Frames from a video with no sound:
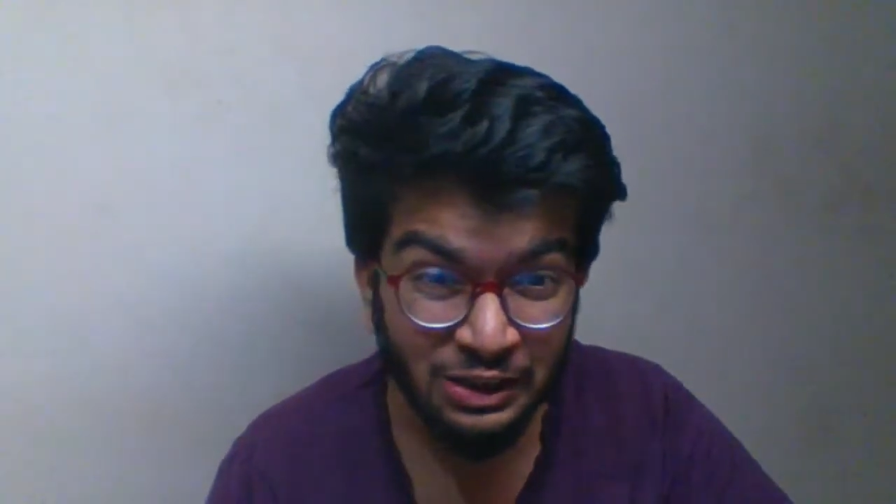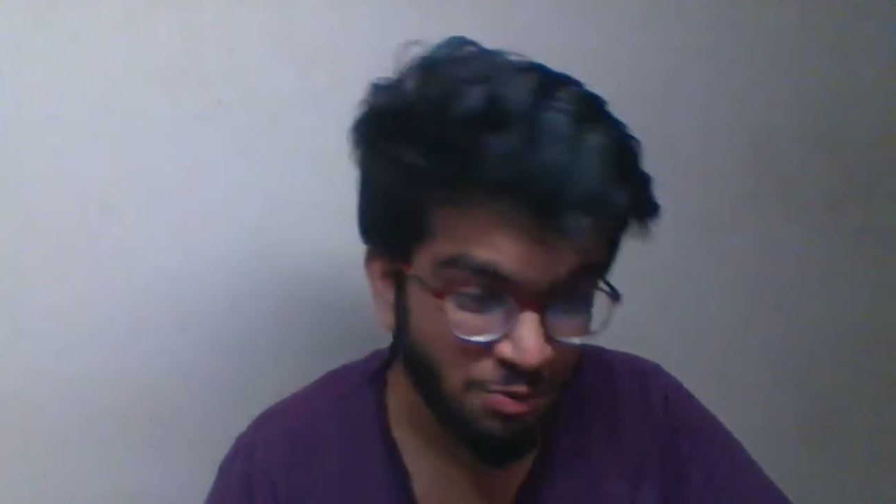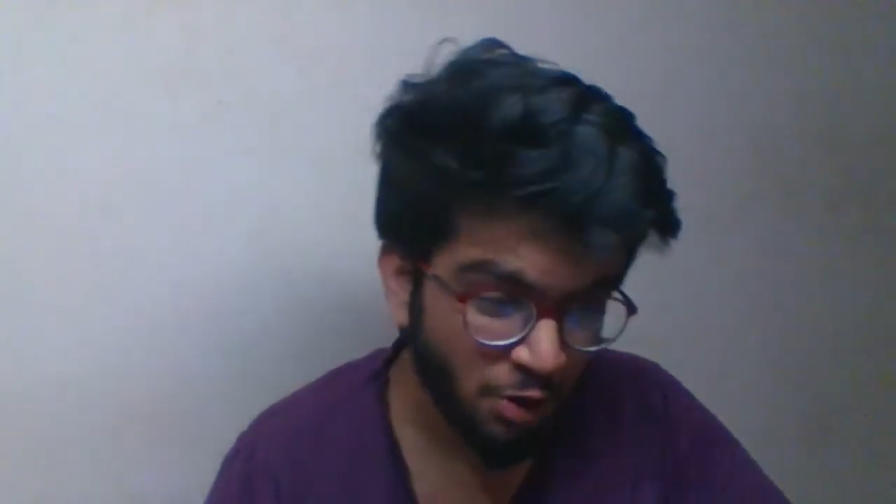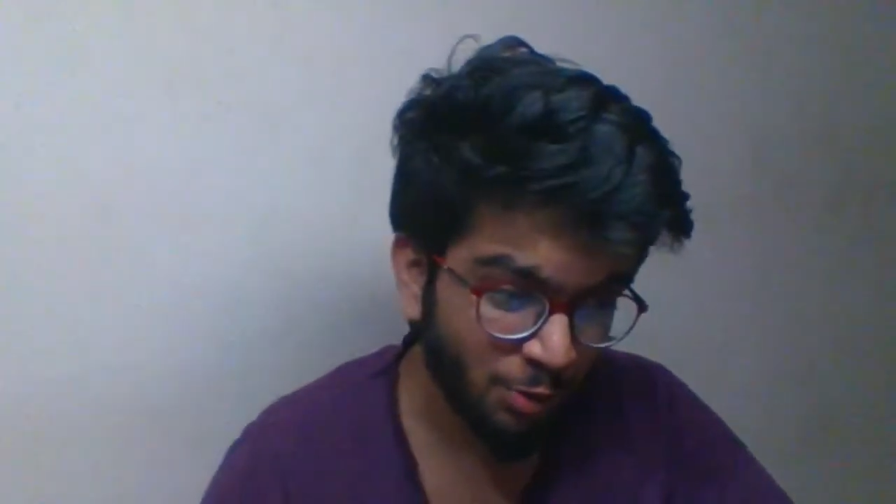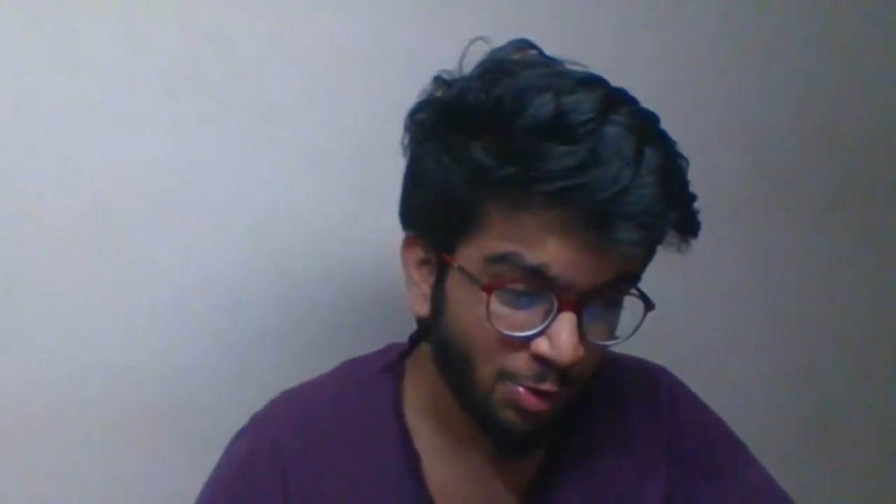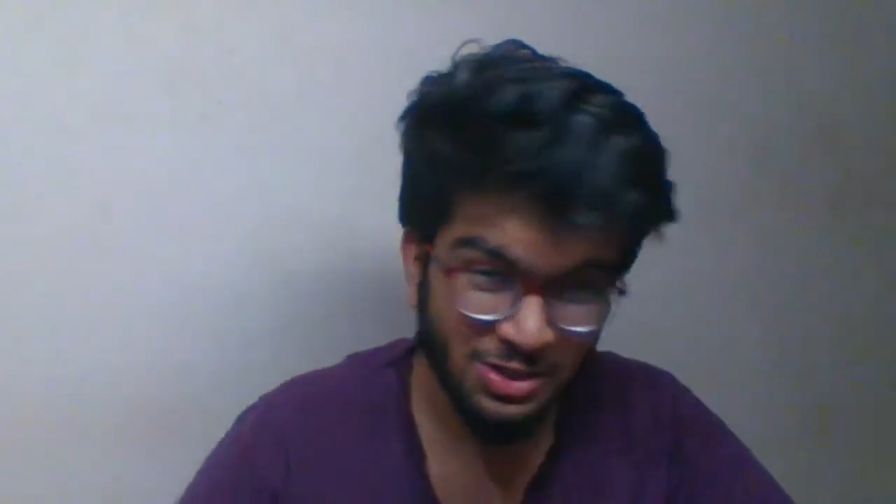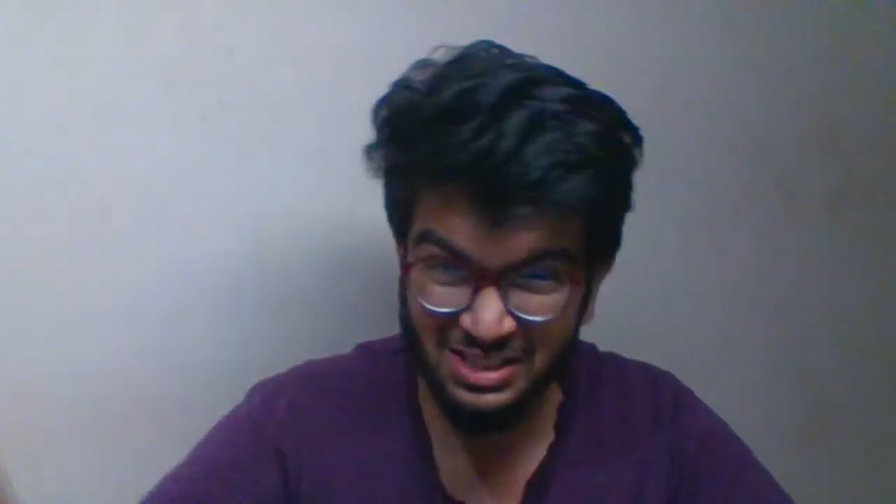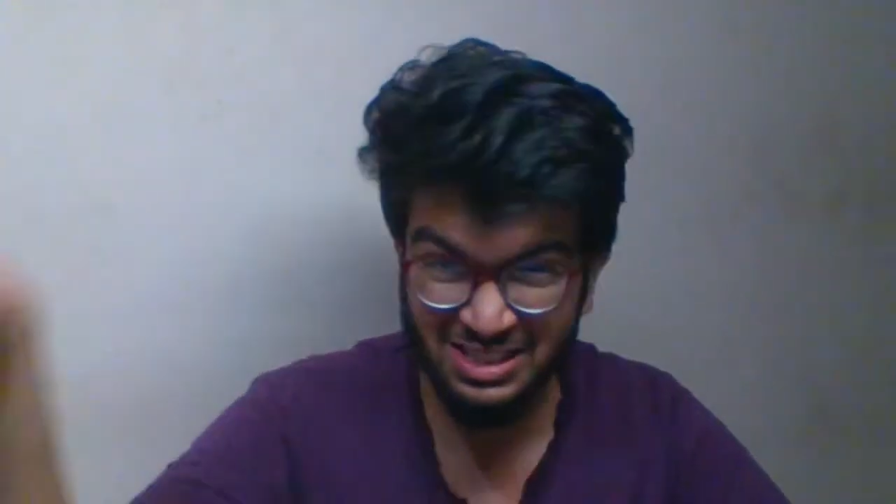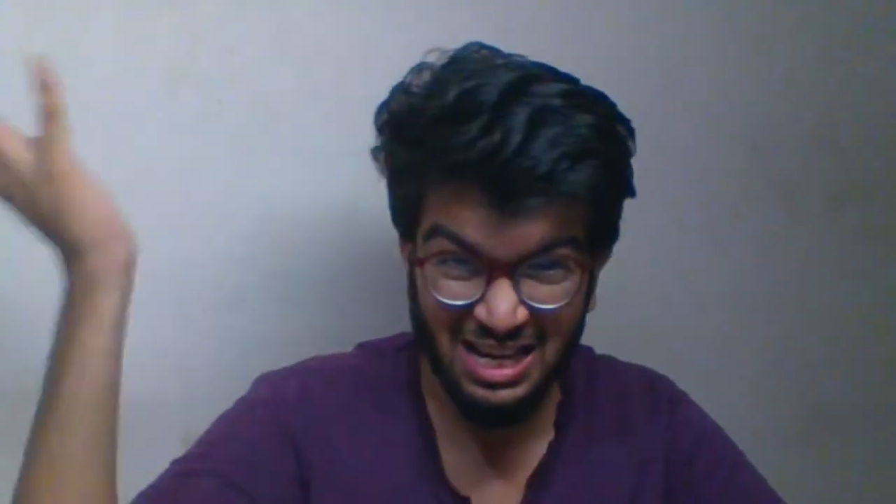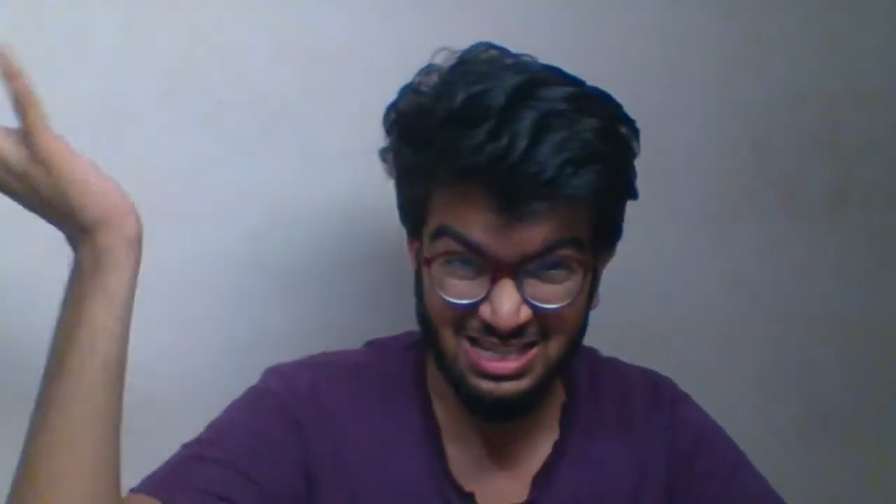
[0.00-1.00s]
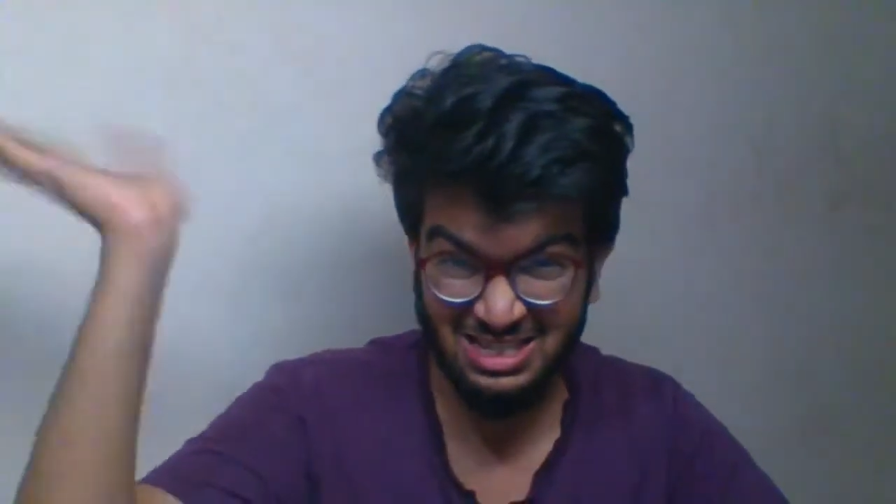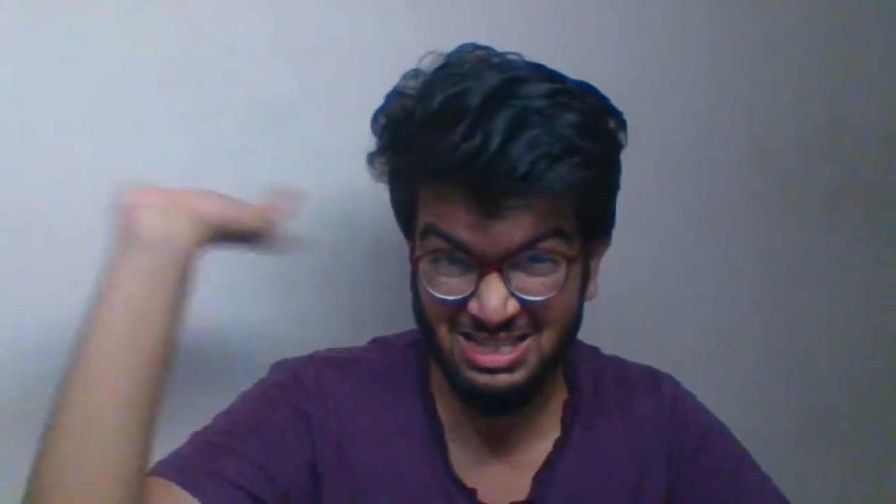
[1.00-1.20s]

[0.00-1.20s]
Tomorrow I'm gonna start